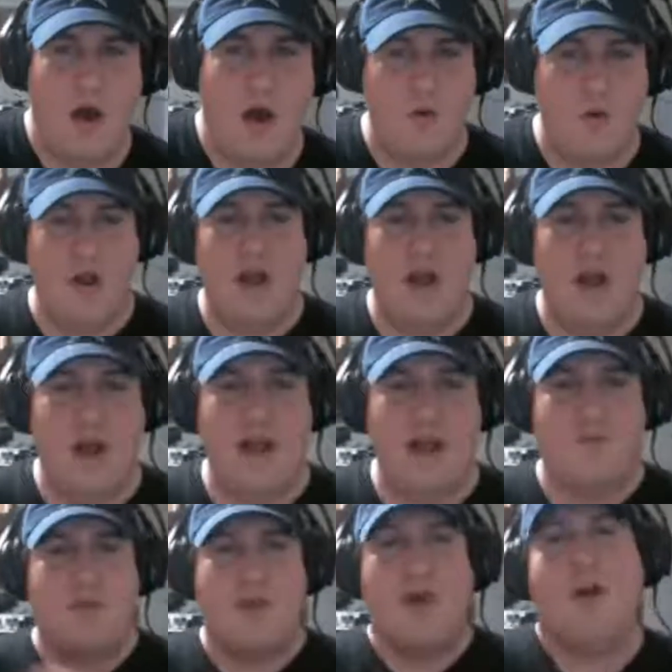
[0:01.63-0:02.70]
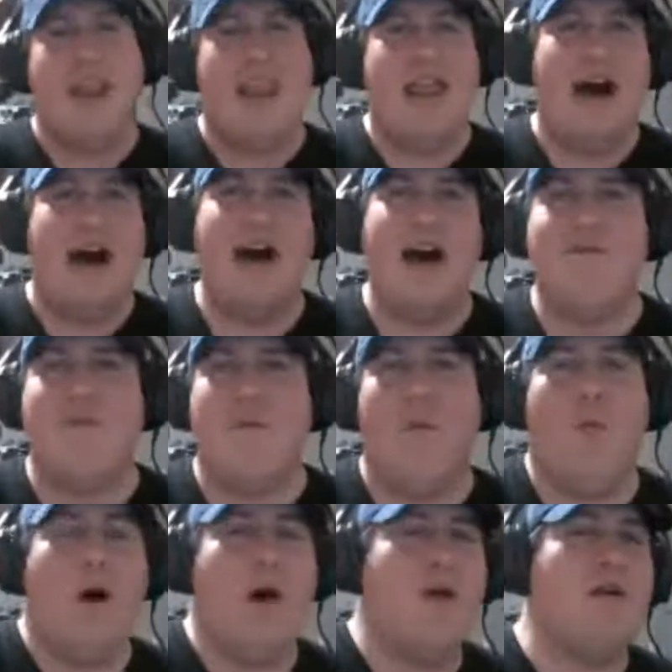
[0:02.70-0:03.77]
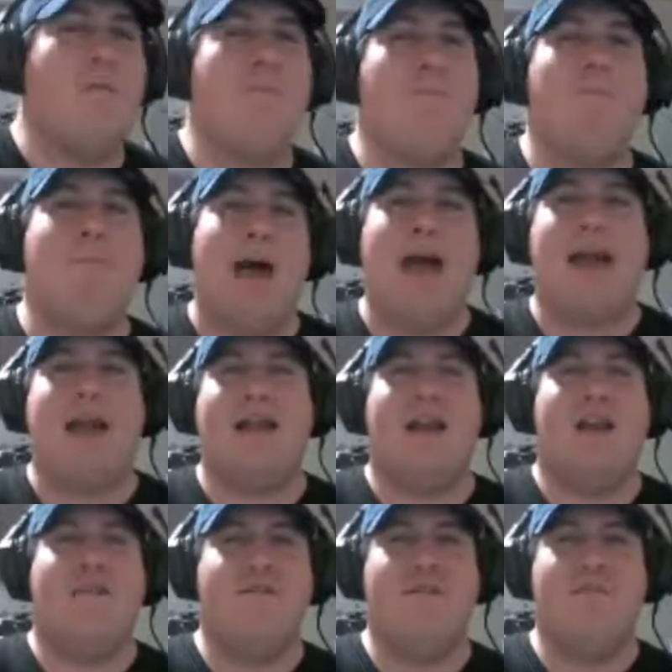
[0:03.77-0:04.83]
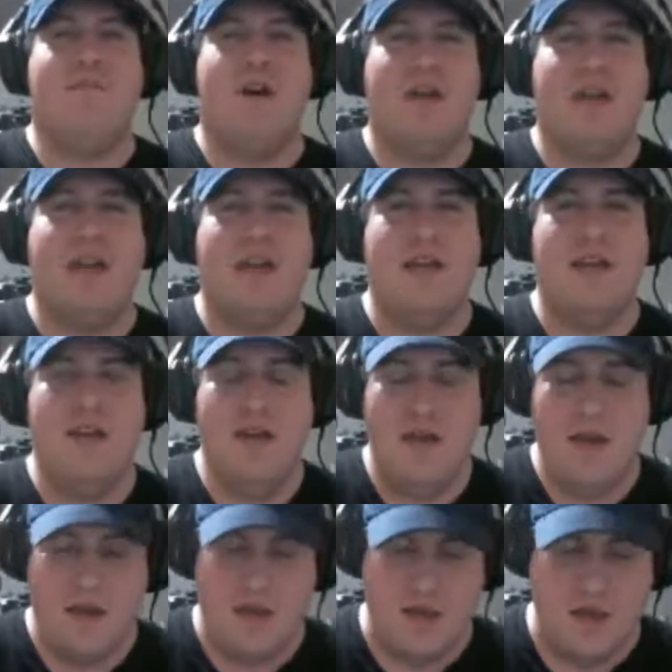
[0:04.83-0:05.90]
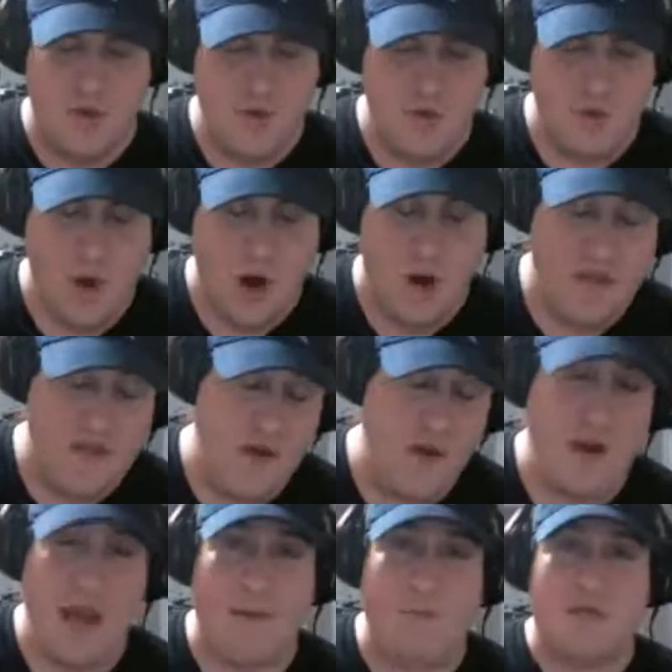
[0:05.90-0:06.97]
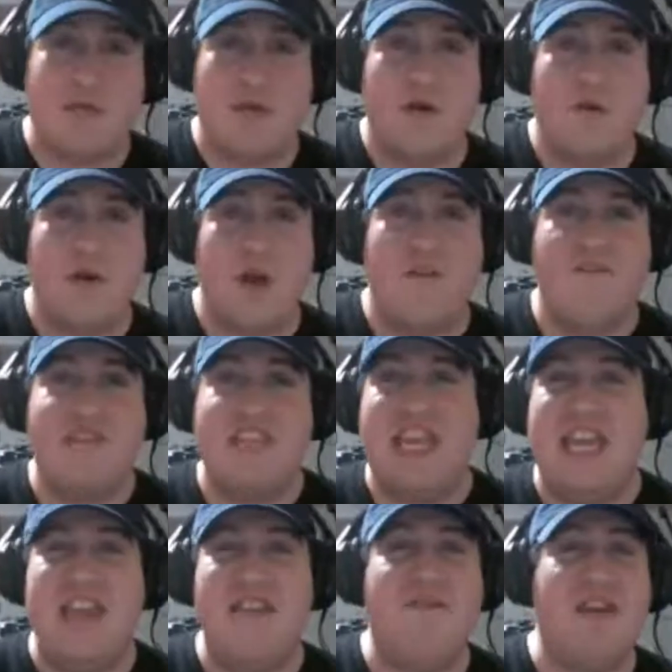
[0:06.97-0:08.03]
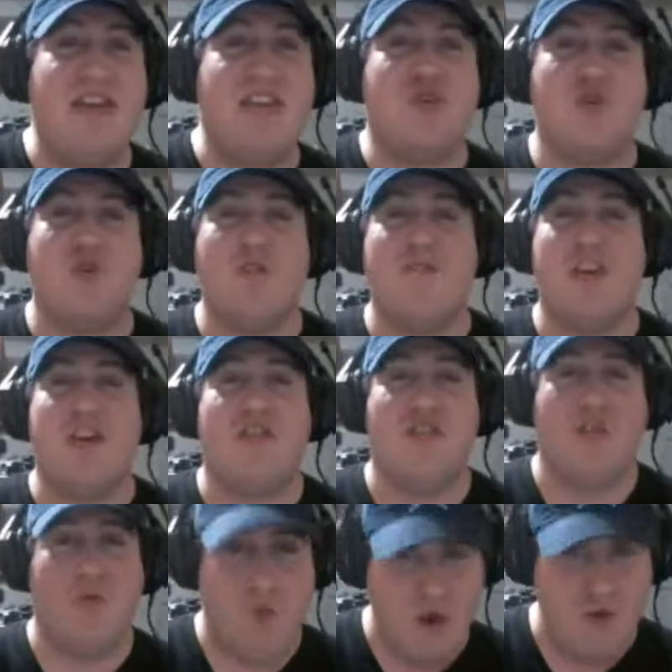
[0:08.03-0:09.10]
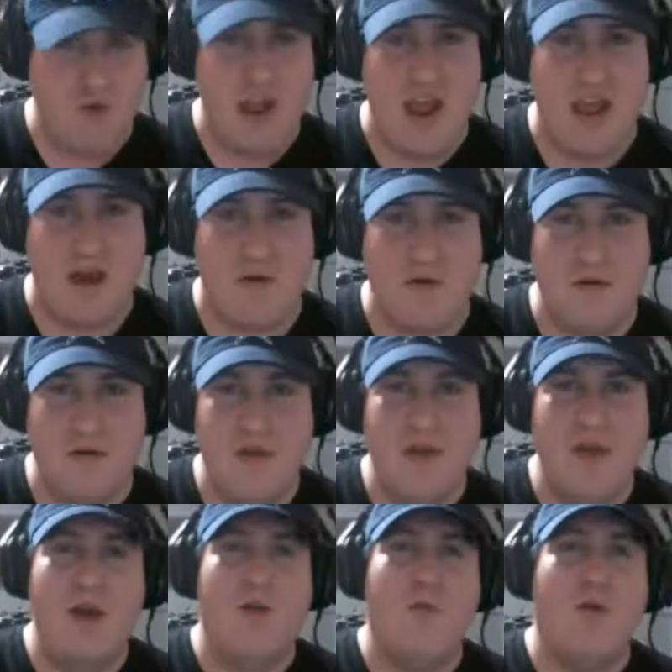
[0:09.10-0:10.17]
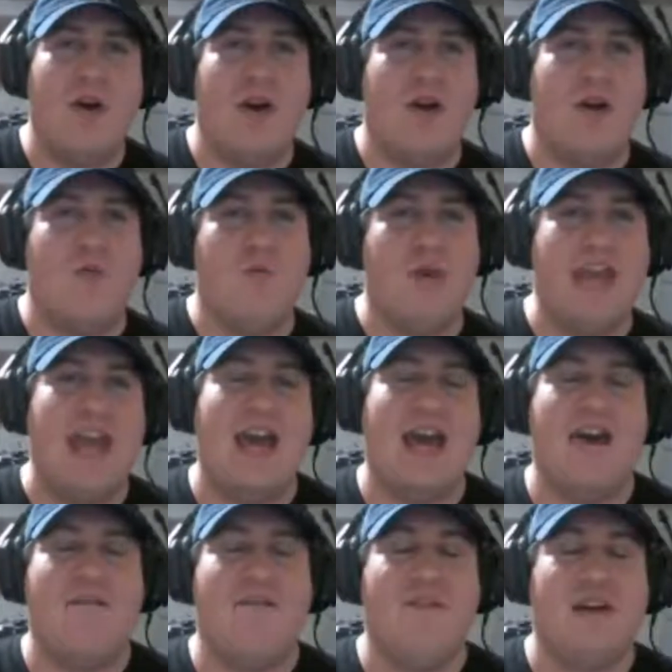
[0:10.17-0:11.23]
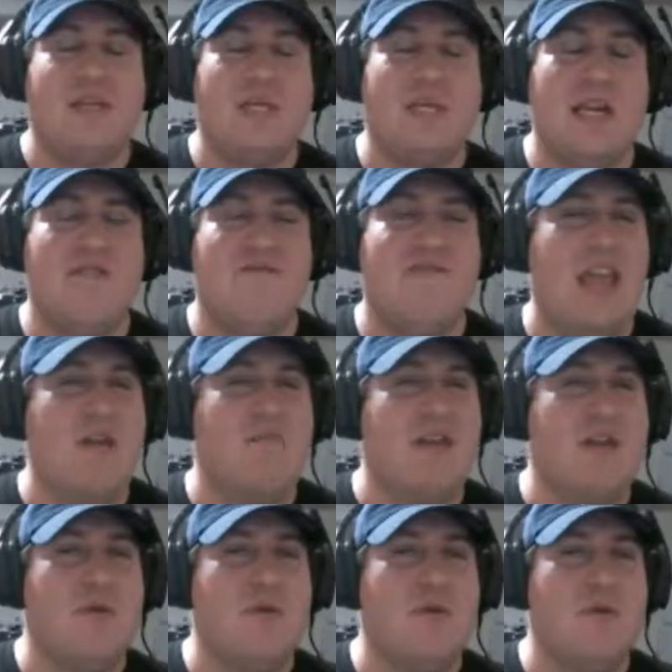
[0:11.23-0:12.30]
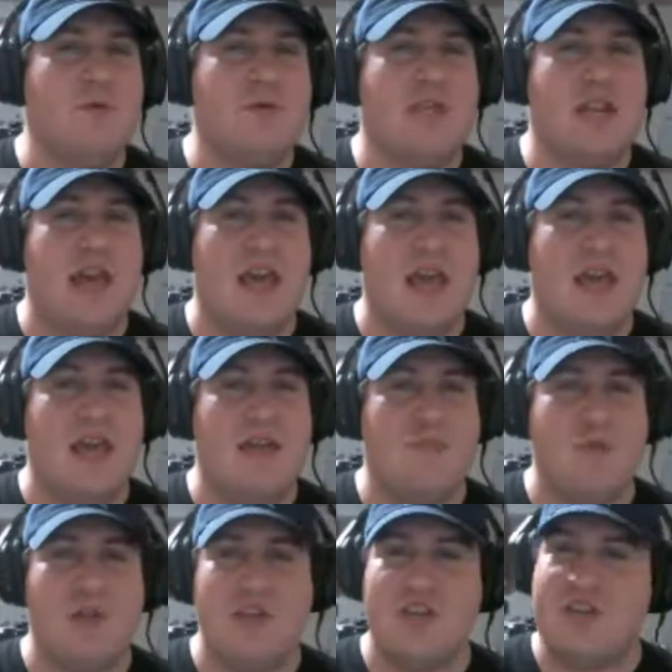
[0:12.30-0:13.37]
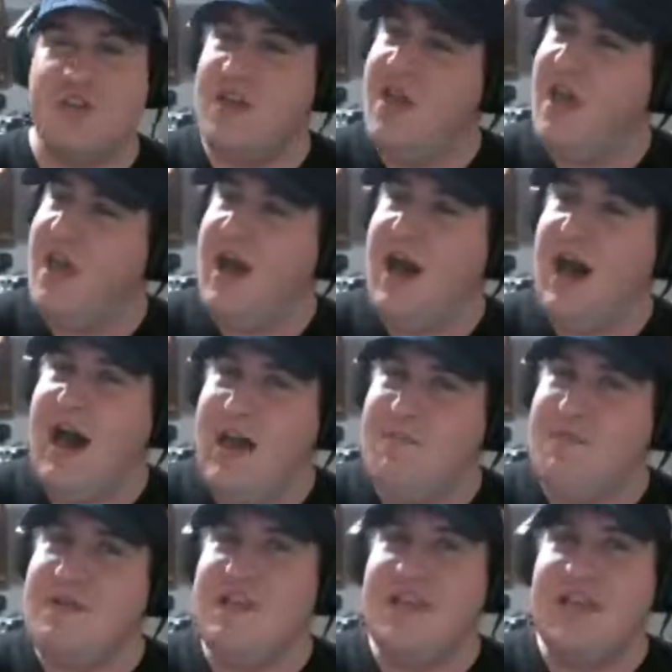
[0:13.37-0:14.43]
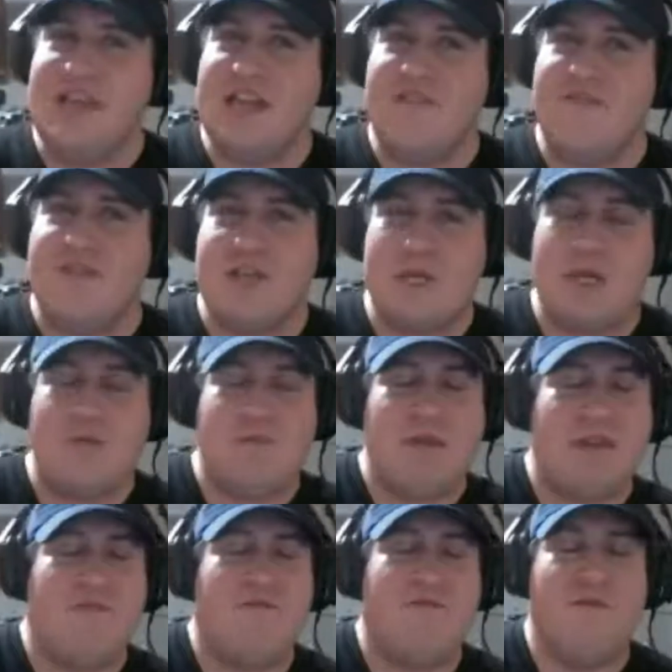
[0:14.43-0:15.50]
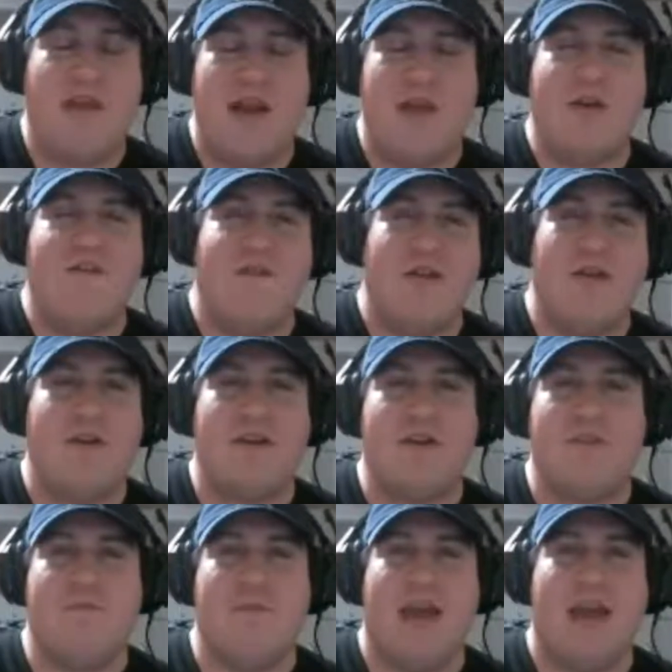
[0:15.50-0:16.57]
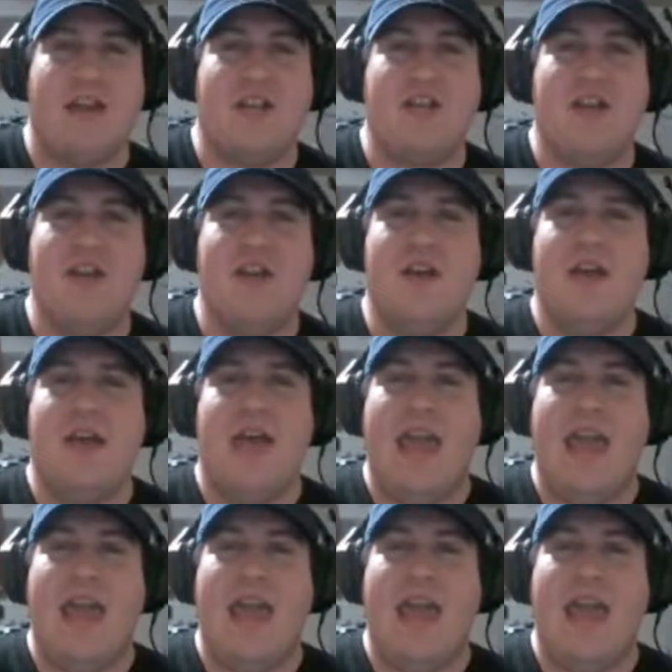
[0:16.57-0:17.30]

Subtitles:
All right, we are live. Welcome back, everybody, to our third episode of TV Trivia Throwdown, where we have a set of debuts today, which I believe is going to be a very, very good match.